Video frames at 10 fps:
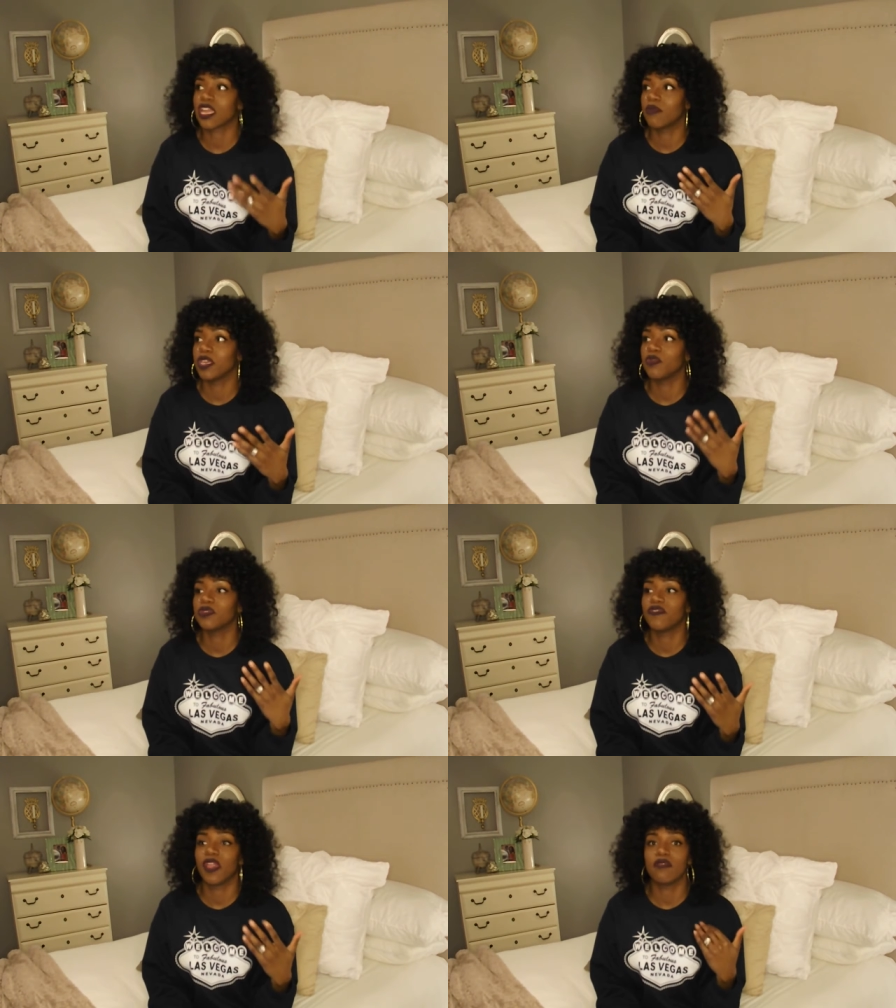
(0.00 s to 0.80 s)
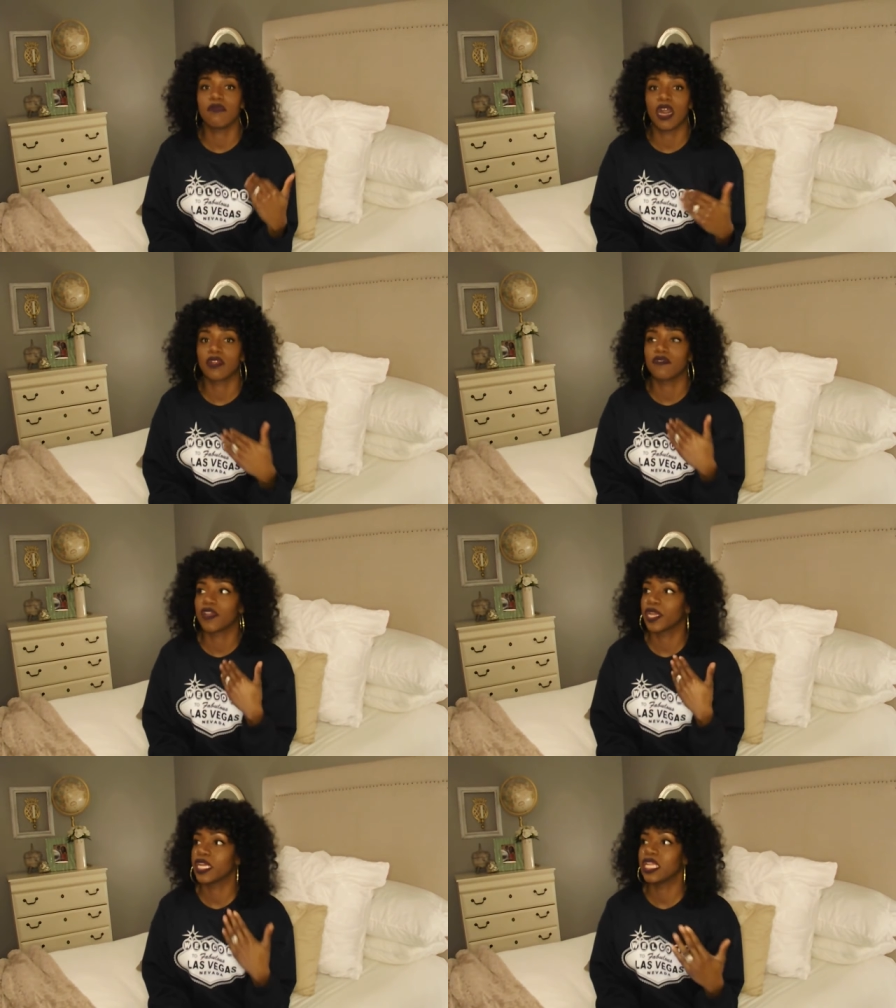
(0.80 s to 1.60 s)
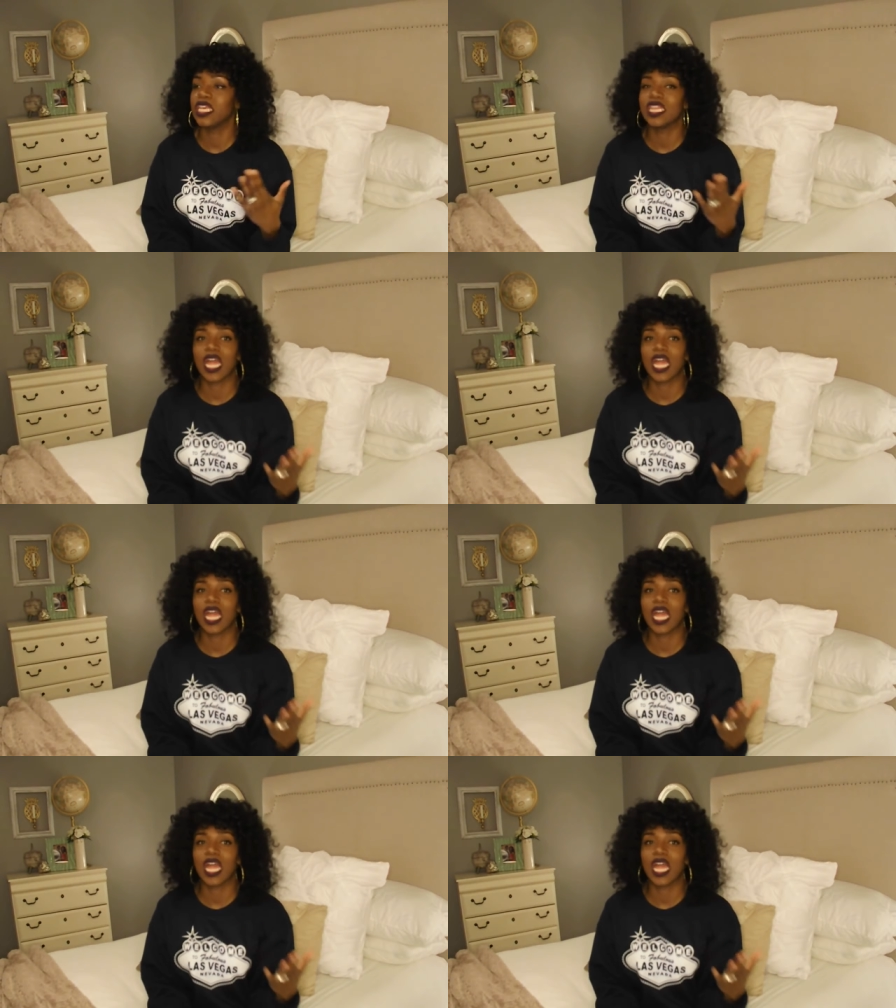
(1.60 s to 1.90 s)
I mean, it was very modern, very clean